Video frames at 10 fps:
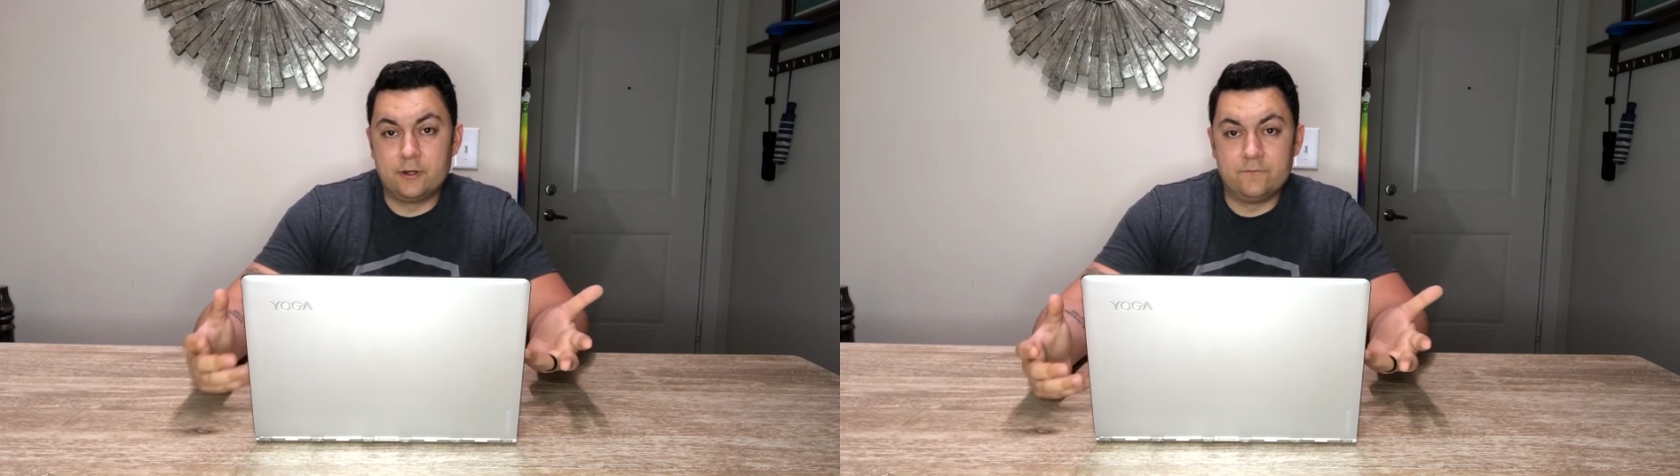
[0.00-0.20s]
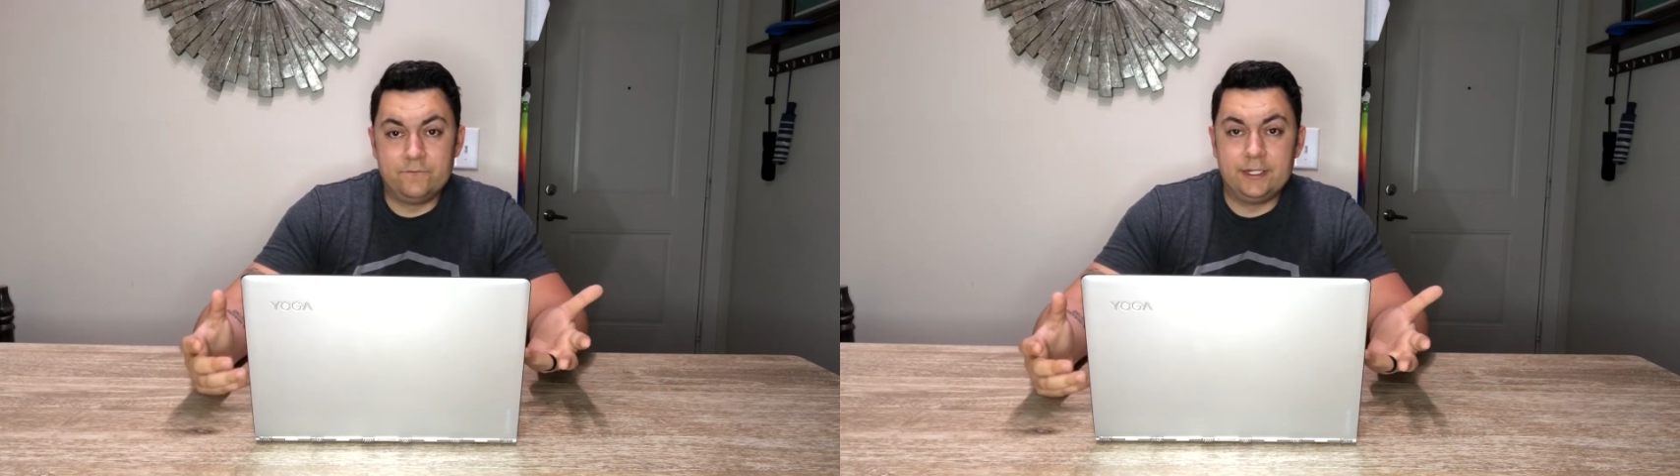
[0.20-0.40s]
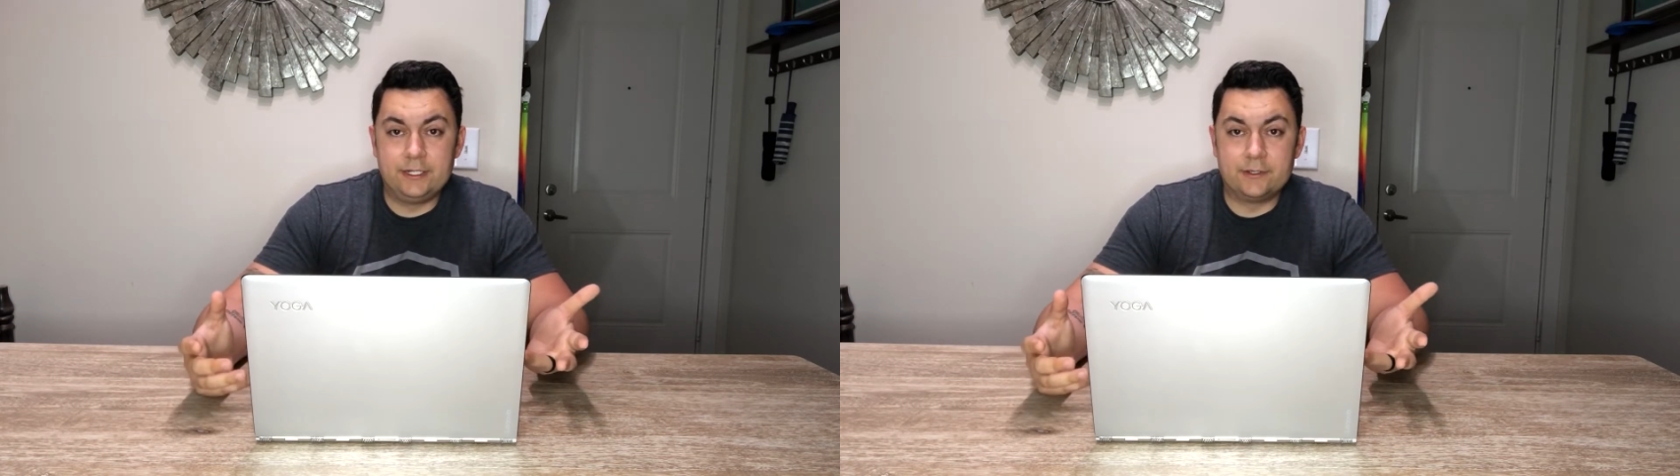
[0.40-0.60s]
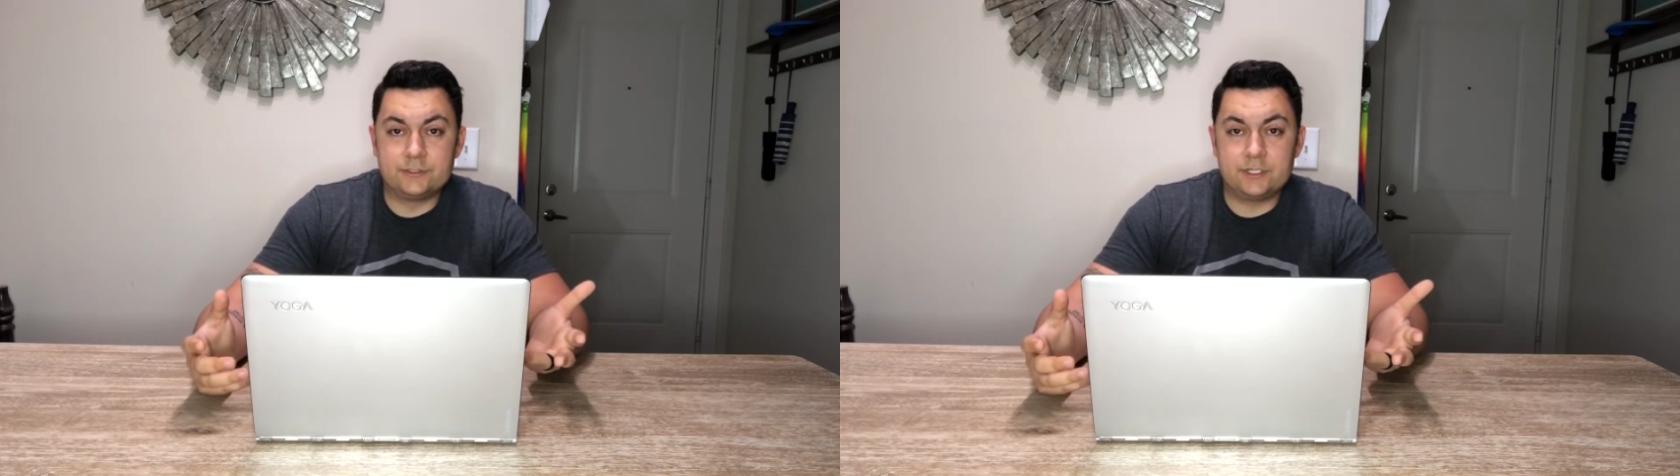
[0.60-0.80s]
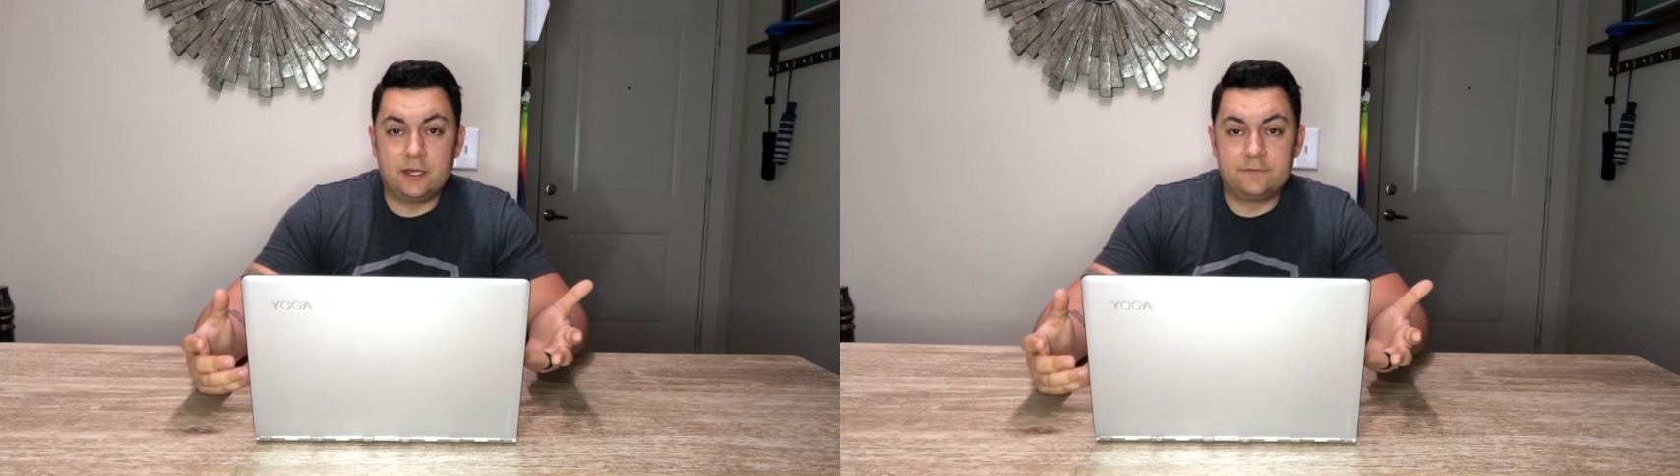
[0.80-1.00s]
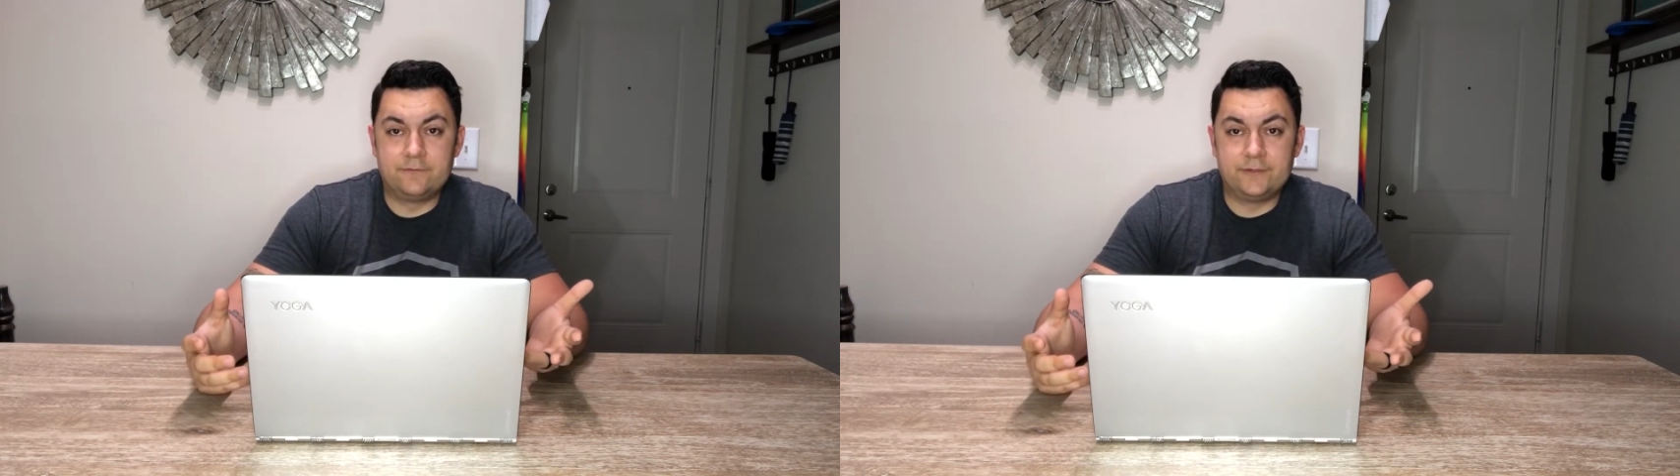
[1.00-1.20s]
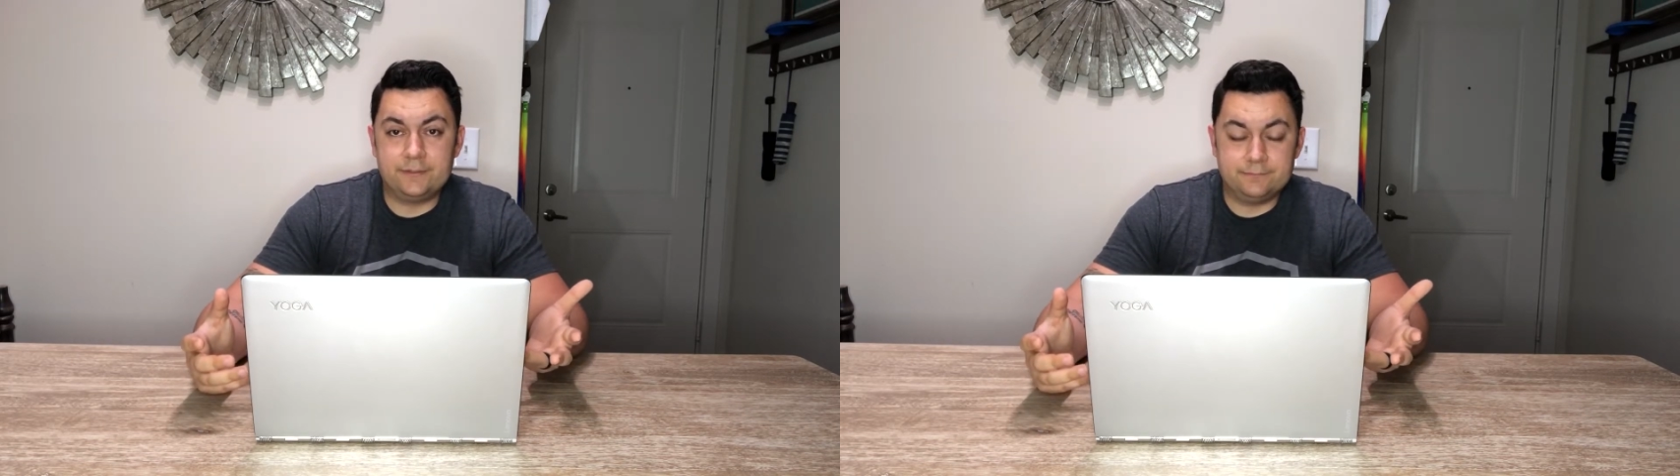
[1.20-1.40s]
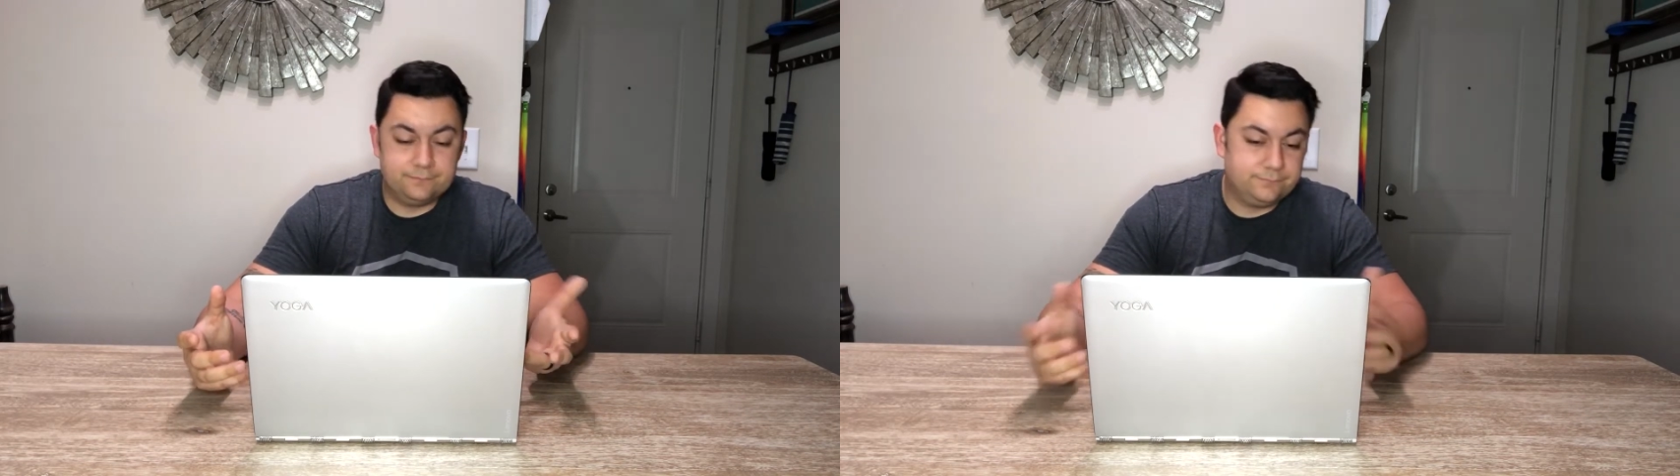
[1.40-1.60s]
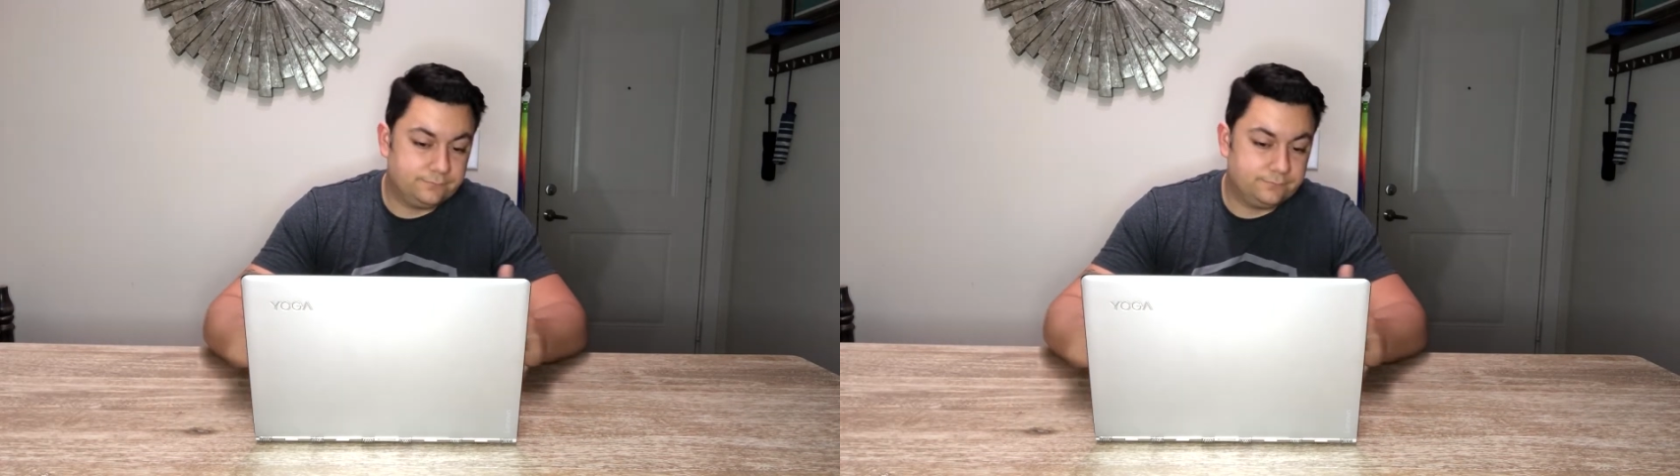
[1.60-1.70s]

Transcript: your own videos off of